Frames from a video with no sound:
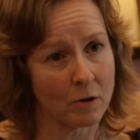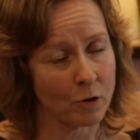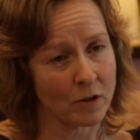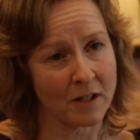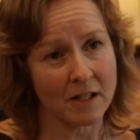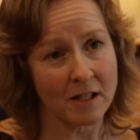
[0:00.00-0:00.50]
or
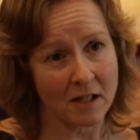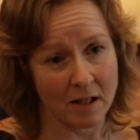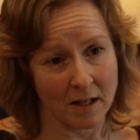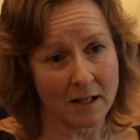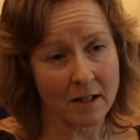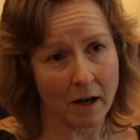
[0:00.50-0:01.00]
sister
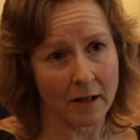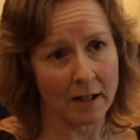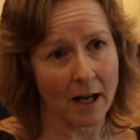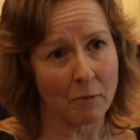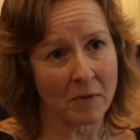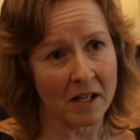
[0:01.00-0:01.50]
is going to
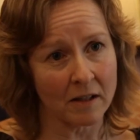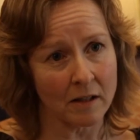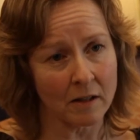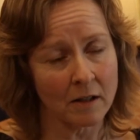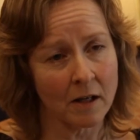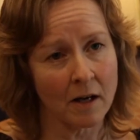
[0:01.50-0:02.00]
get better,
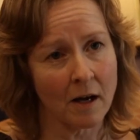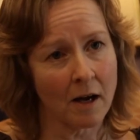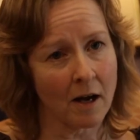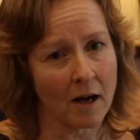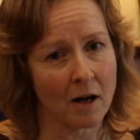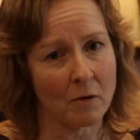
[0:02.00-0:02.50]

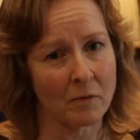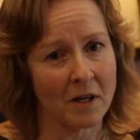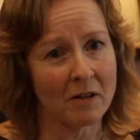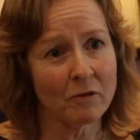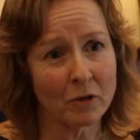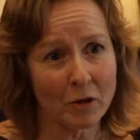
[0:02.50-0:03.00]

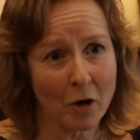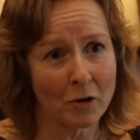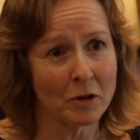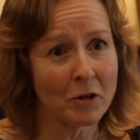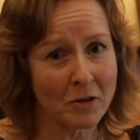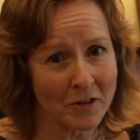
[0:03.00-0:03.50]
even though
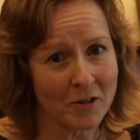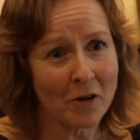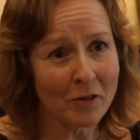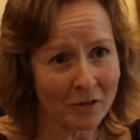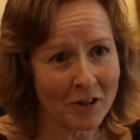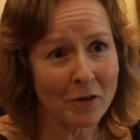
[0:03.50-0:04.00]
you
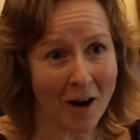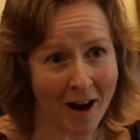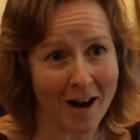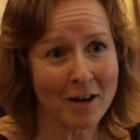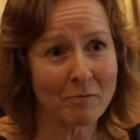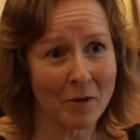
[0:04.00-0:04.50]
yourself in your
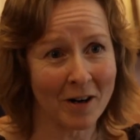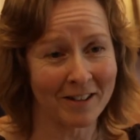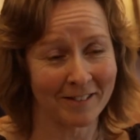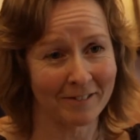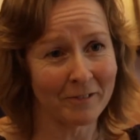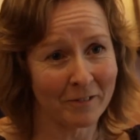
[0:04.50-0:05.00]
heart might
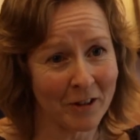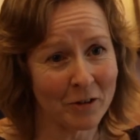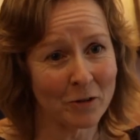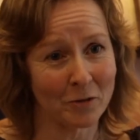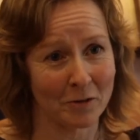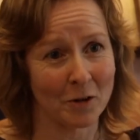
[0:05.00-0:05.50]

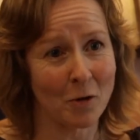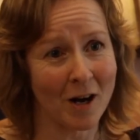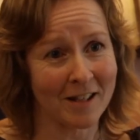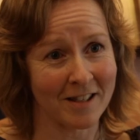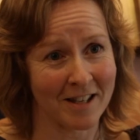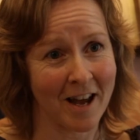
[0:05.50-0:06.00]
feel quite
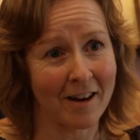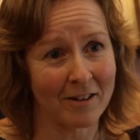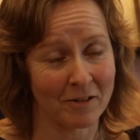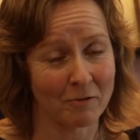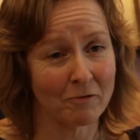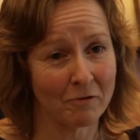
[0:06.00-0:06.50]
down
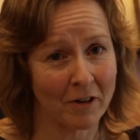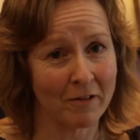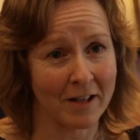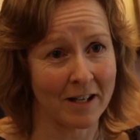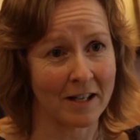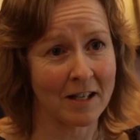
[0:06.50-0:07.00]
and
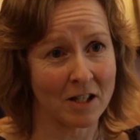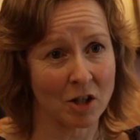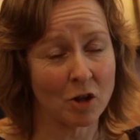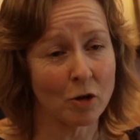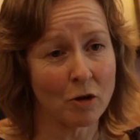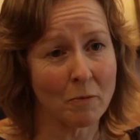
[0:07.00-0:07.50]
very
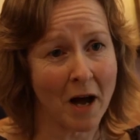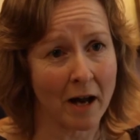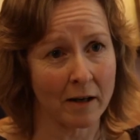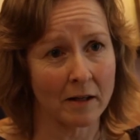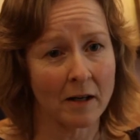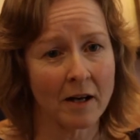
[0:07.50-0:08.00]
insecure about
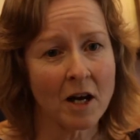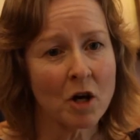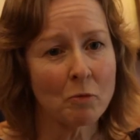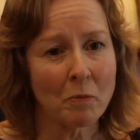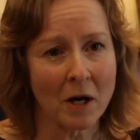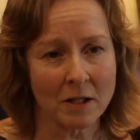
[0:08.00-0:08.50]
it.
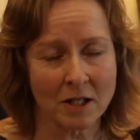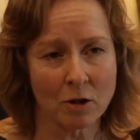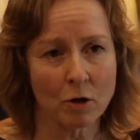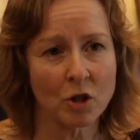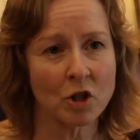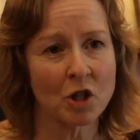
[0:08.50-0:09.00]
But as
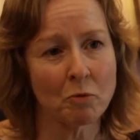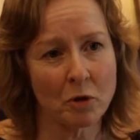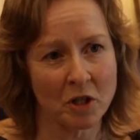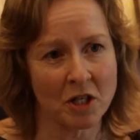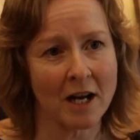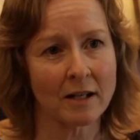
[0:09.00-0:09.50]
long as you can
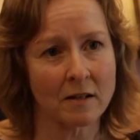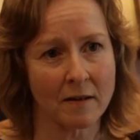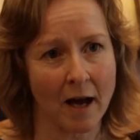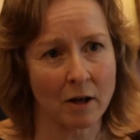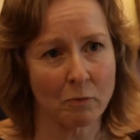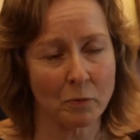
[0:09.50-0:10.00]
project
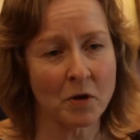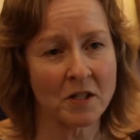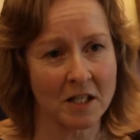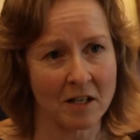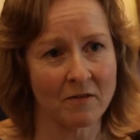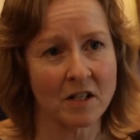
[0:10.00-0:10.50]
that
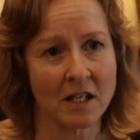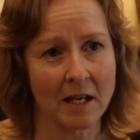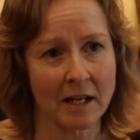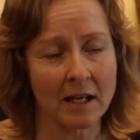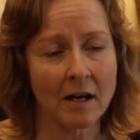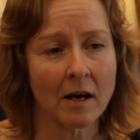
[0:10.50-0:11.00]

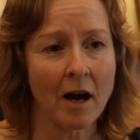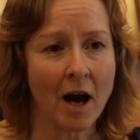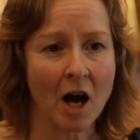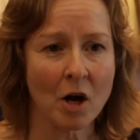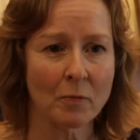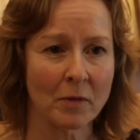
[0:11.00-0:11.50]
positivity,
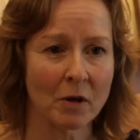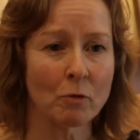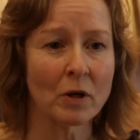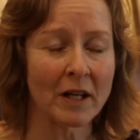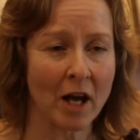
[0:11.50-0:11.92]
it really